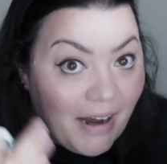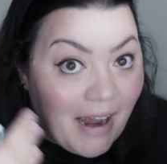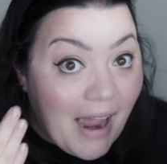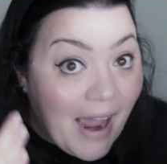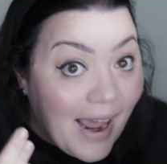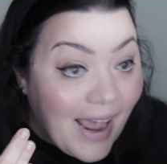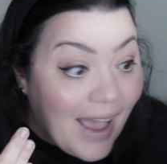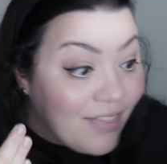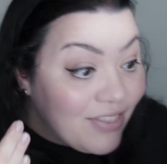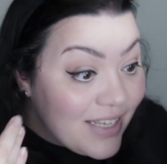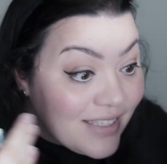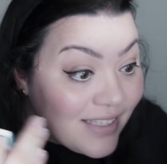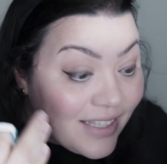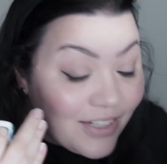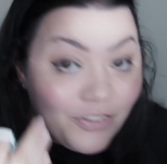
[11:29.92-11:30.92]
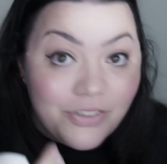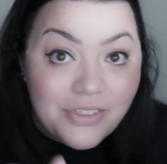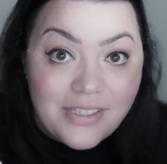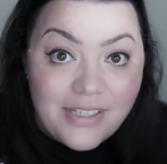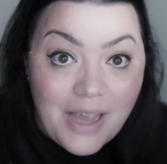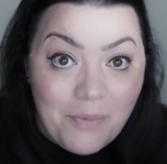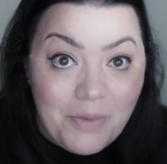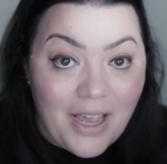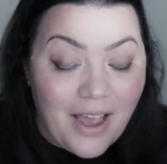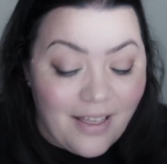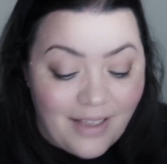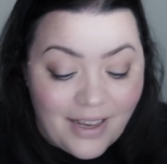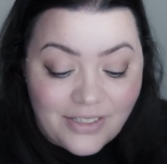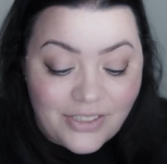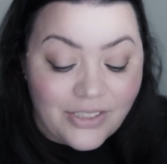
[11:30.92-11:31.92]
I had these little stubby
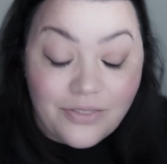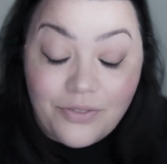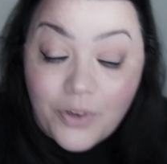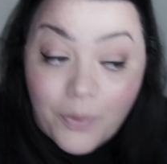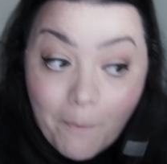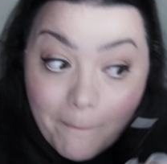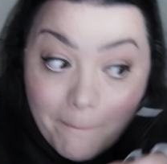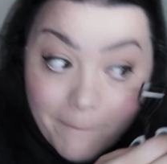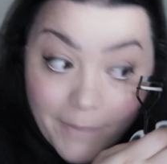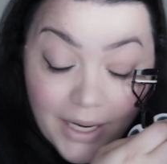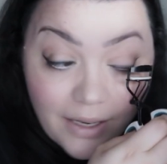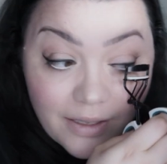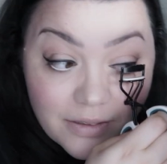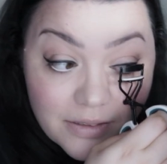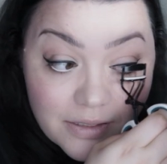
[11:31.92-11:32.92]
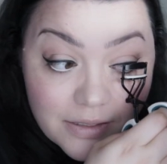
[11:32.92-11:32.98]
eyelashes for months.